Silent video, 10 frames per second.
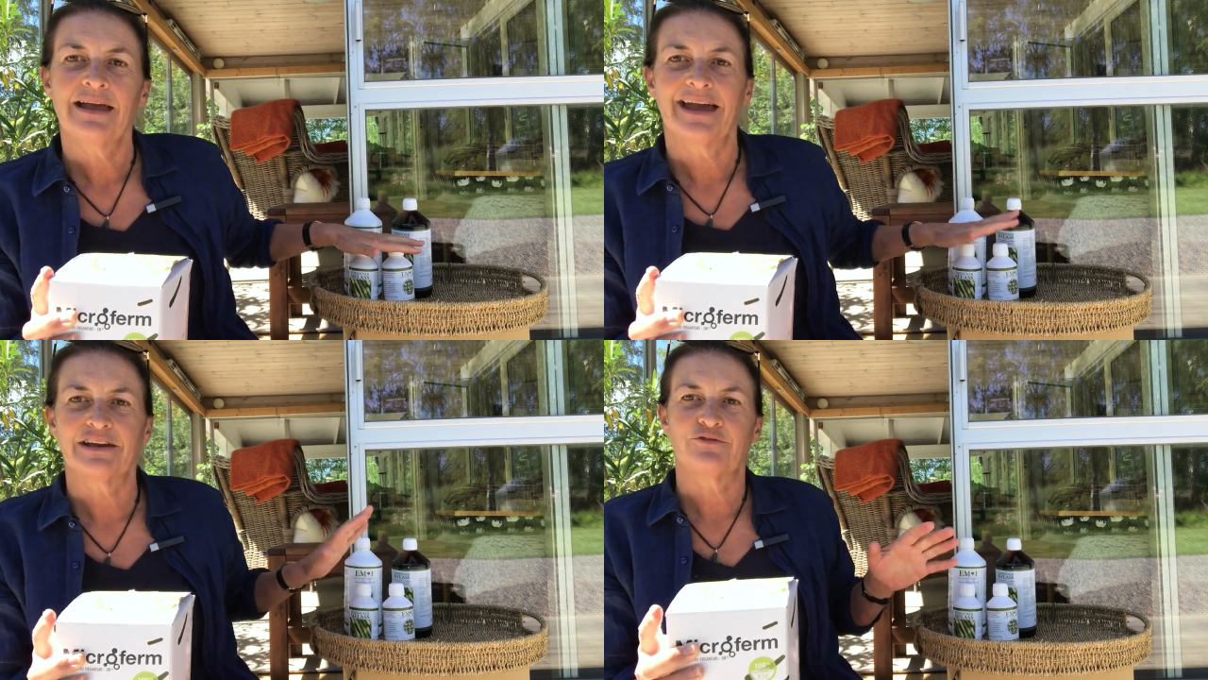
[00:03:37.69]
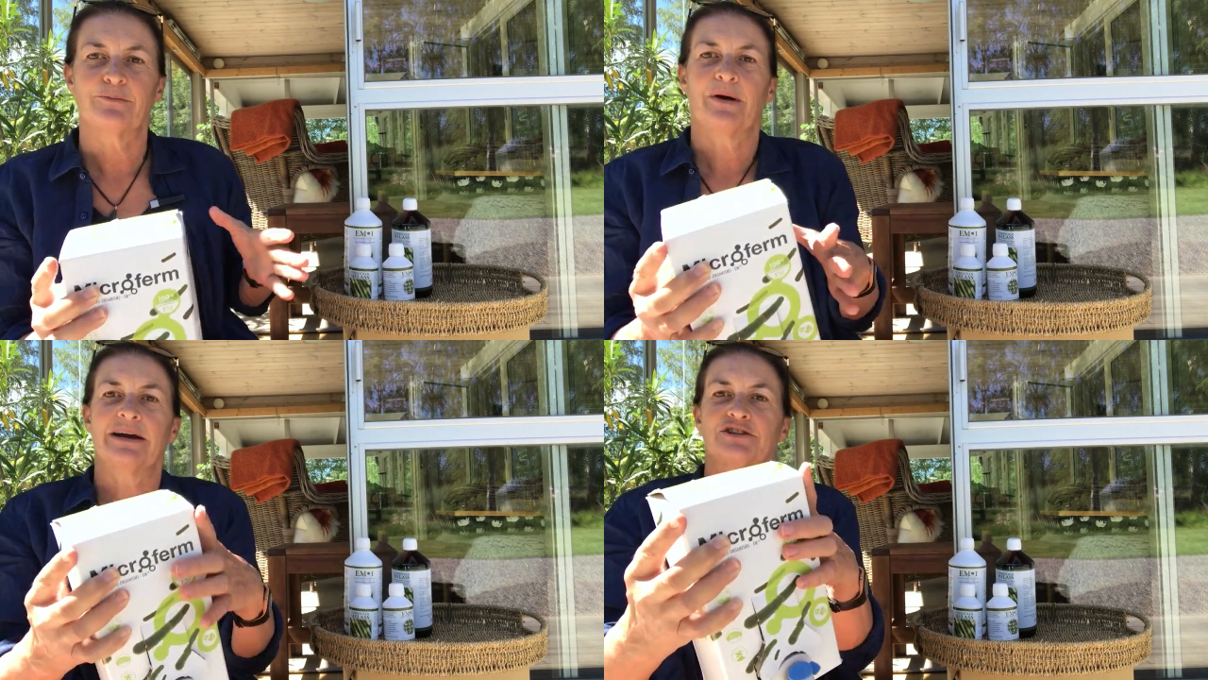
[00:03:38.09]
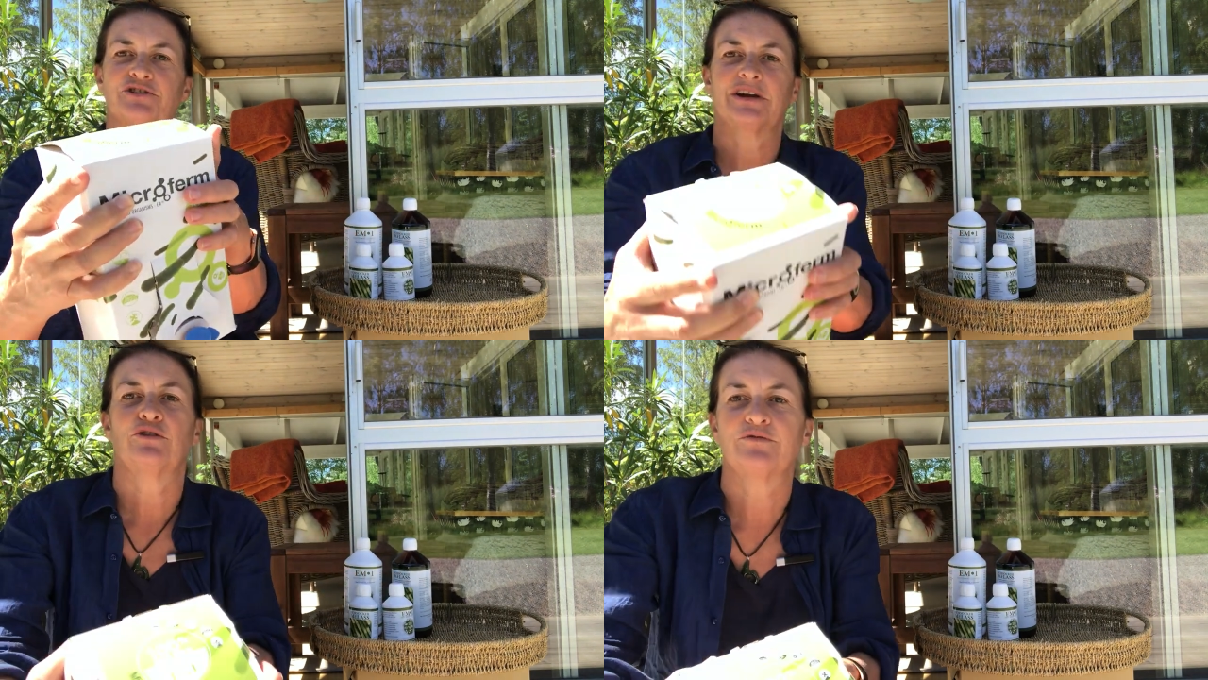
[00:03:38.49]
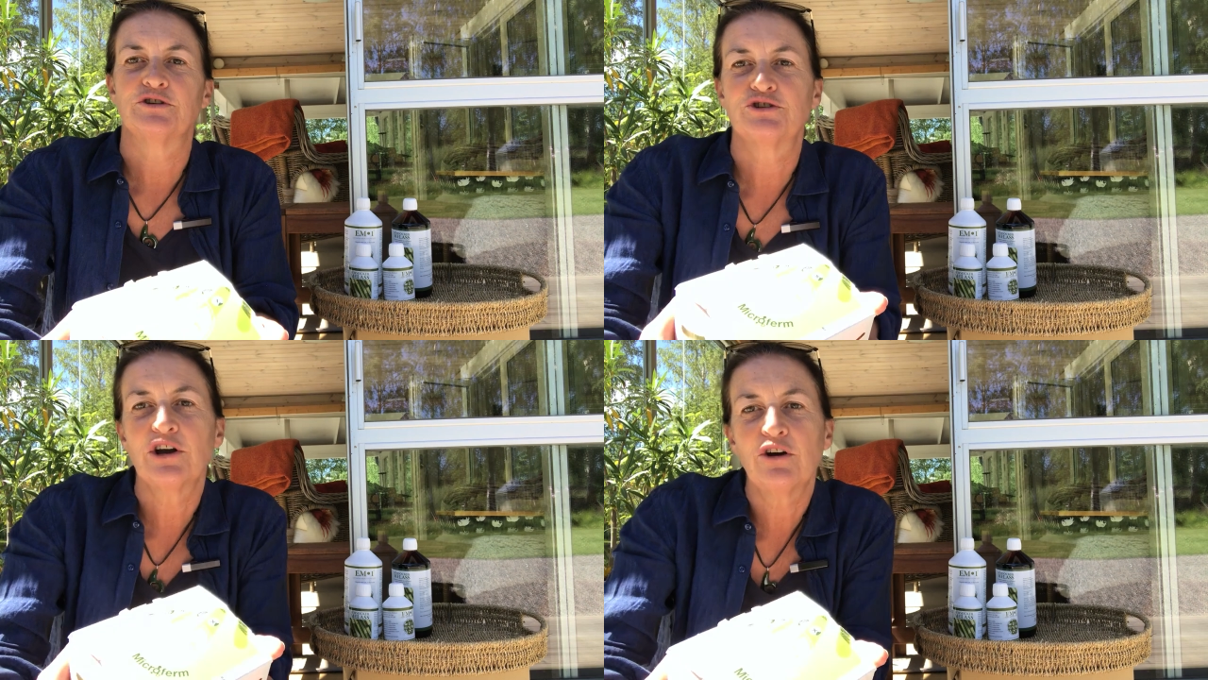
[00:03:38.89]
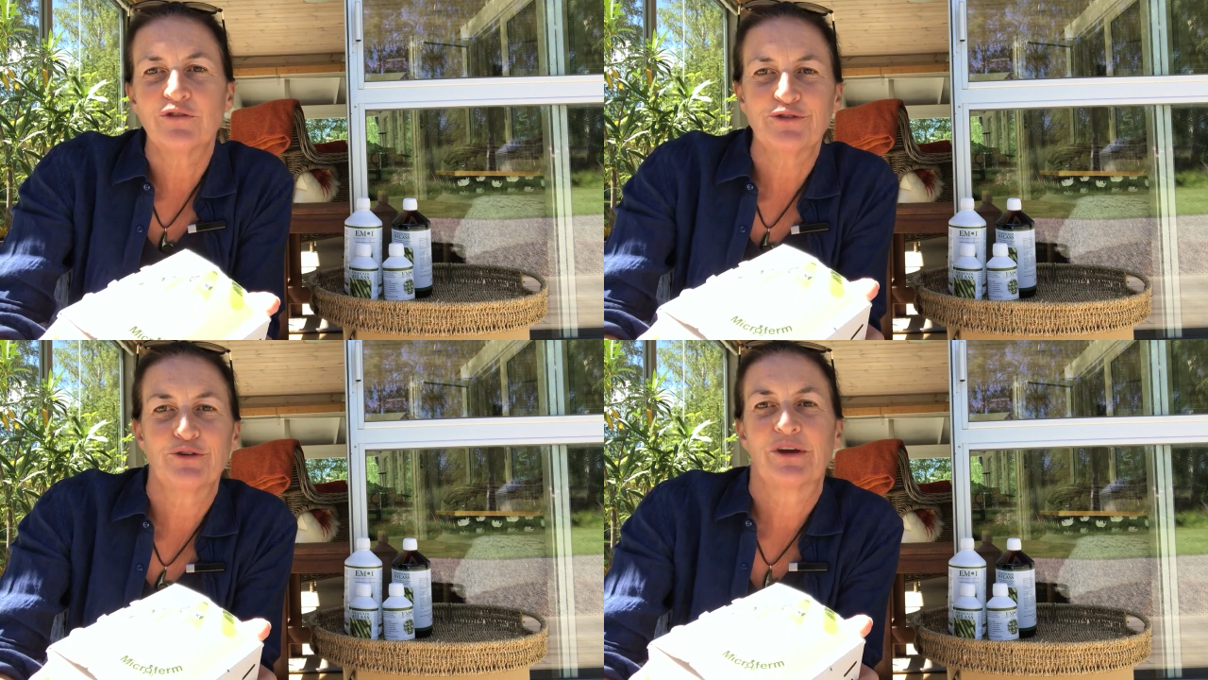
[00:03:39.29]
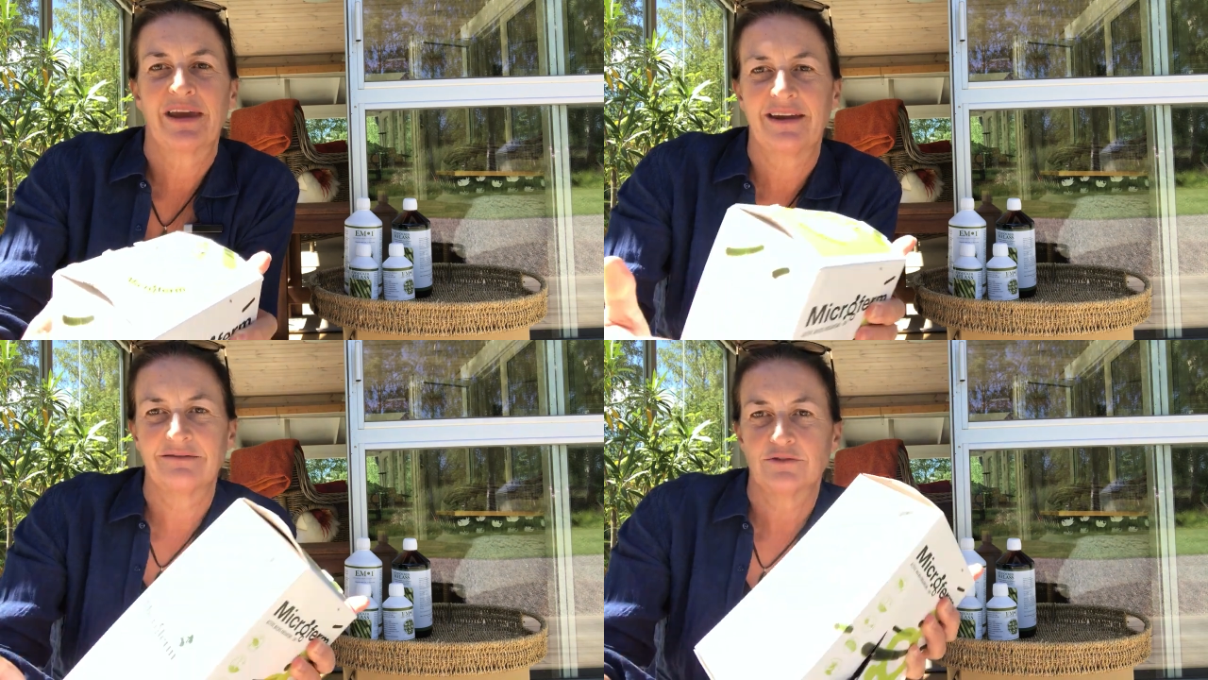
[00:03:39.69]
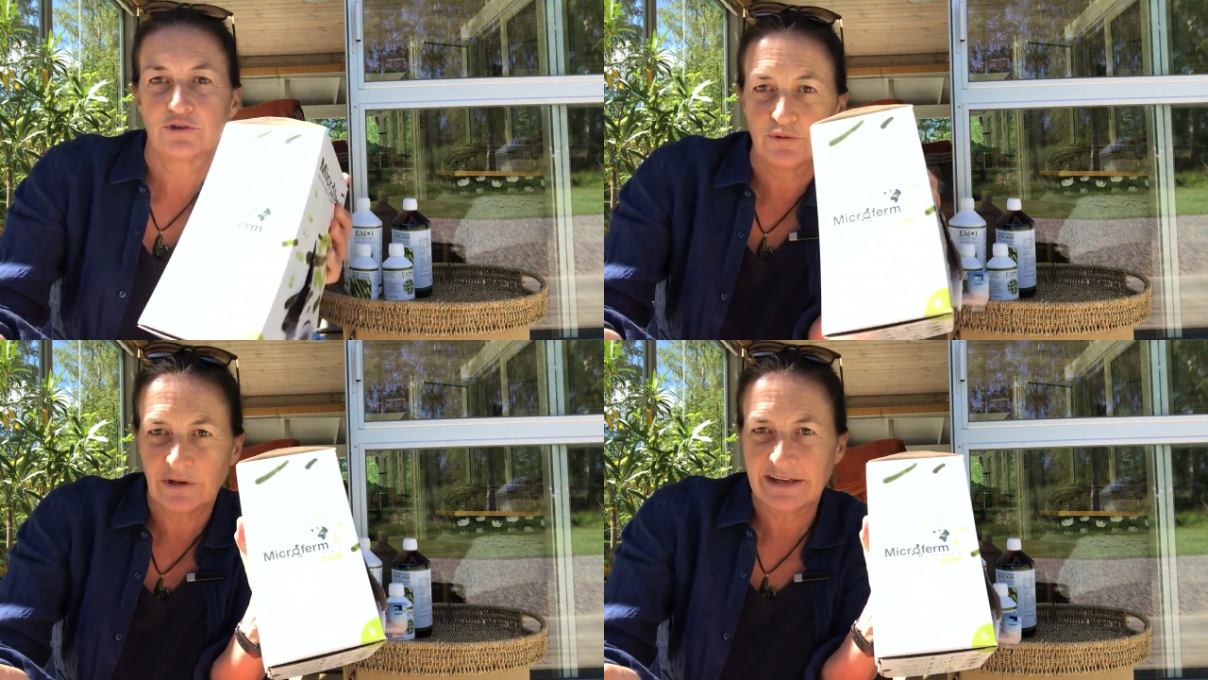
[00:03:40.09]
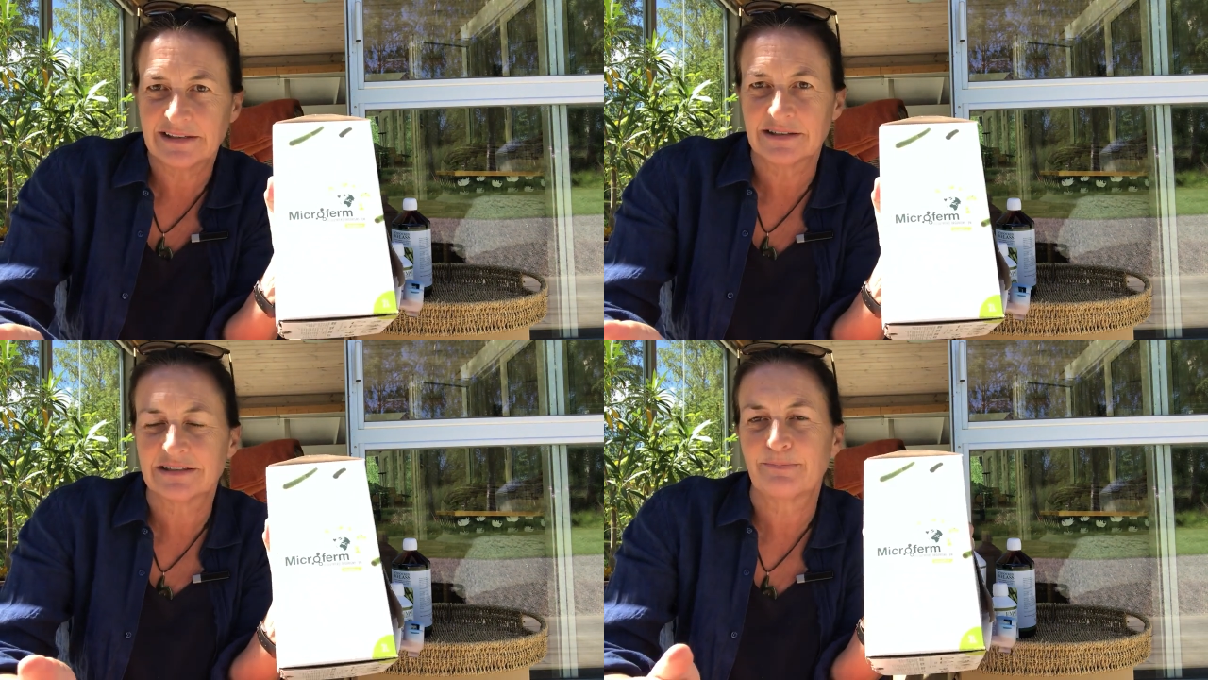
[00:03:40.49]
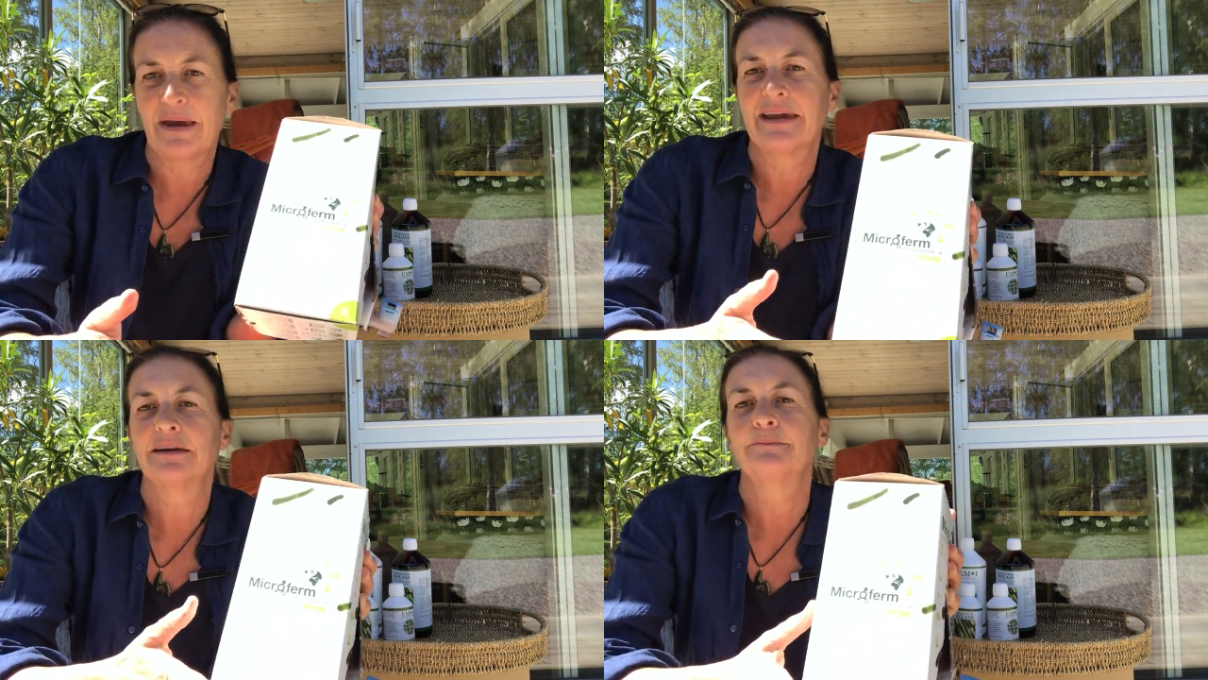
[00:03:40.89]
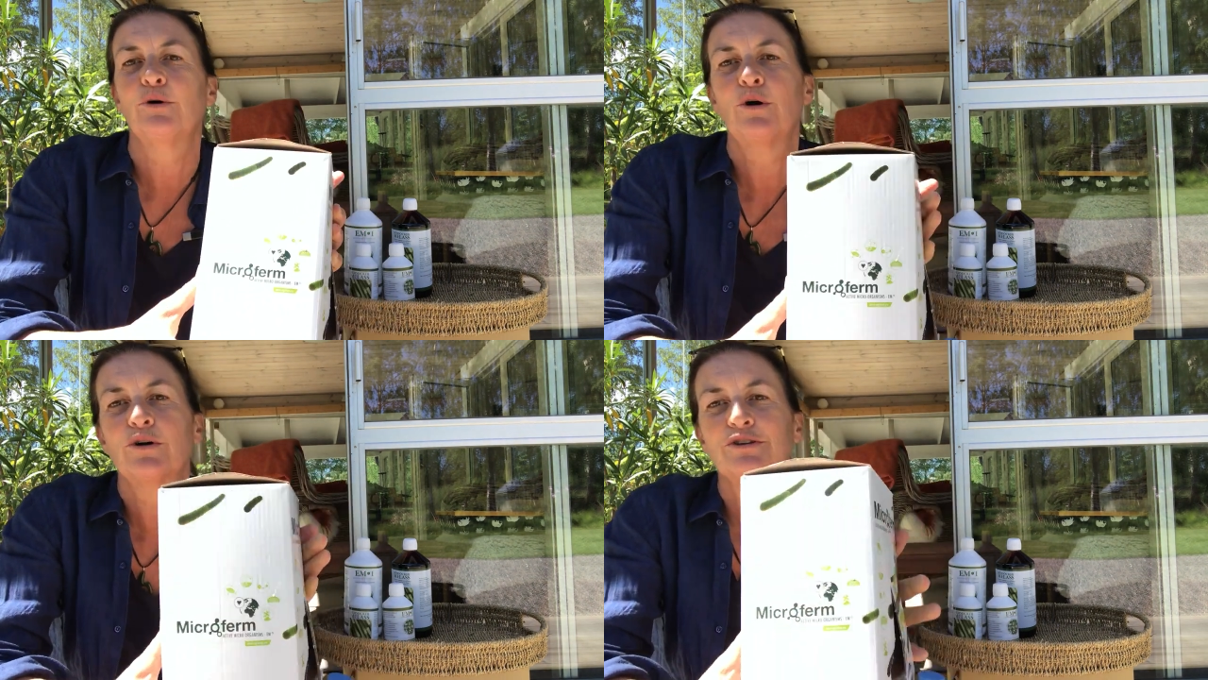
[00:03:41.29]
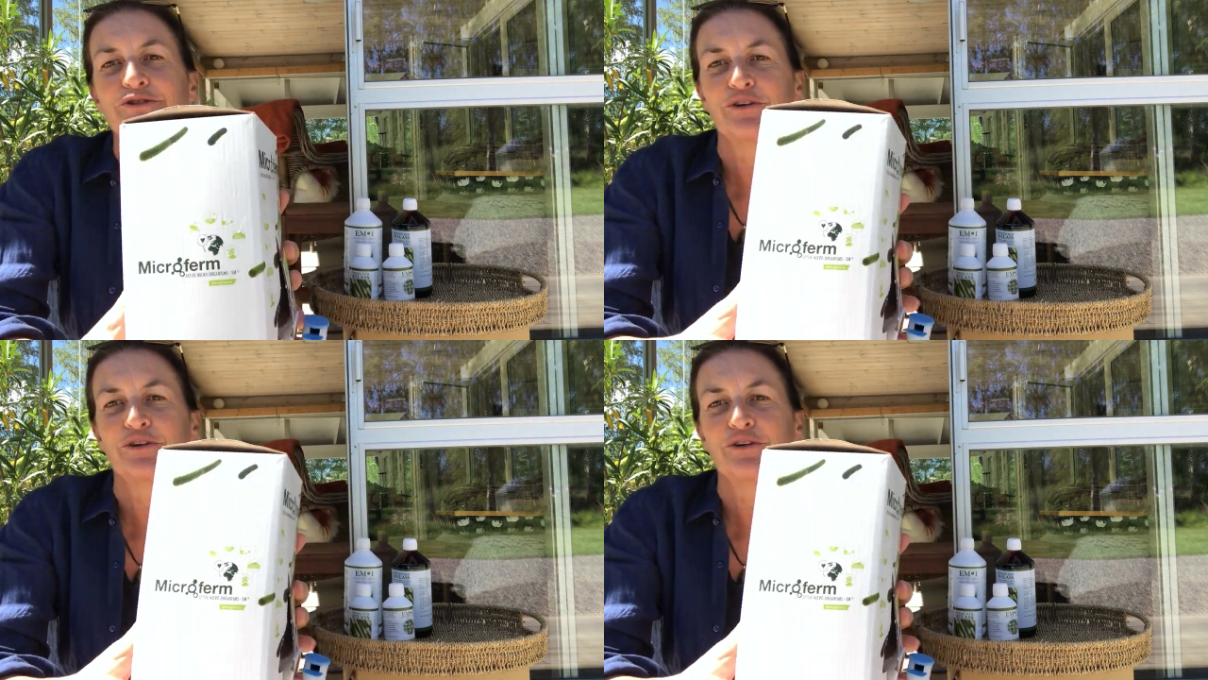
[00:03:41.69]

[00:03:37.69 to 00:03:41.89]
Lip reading: And if you buy it straight off the shelf, you get 2 litres bag and box,